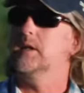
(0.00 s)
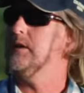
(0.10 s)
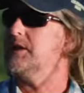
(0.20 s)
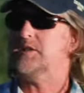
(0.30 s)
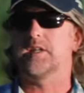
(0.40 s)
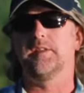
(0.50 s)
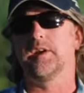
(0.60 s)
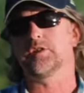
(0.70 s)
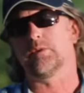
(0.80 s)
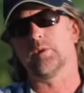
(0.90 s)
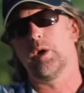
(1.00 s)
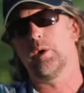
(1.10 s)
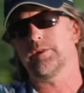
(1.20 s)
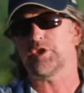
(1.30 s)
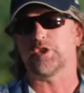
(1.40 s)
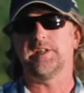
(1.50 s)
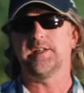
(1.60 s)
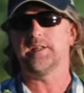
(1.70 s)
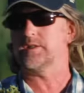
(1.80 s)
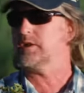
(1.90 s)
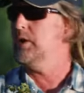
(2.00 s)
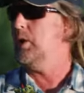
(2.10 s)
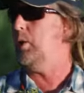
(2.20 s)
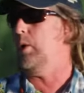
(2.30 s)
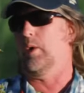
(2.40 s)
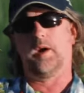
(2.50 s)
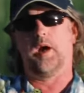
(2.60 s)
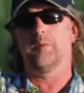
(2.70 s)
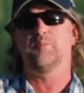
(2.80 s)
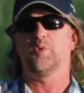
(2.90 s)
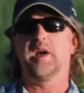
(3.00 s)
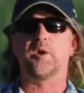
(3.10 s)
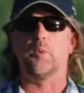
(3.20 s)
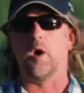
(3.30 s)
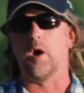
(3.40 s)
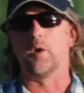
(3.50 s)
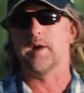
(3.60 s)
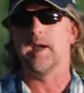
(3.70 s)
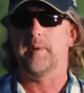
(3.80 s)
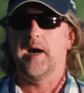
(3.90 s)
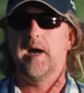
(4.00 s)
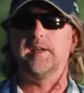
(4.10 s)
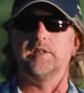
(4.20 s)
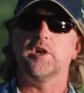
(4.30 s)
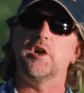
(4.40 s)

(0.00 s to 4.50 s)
Let's say there's a row of trees or a brick wall right behind you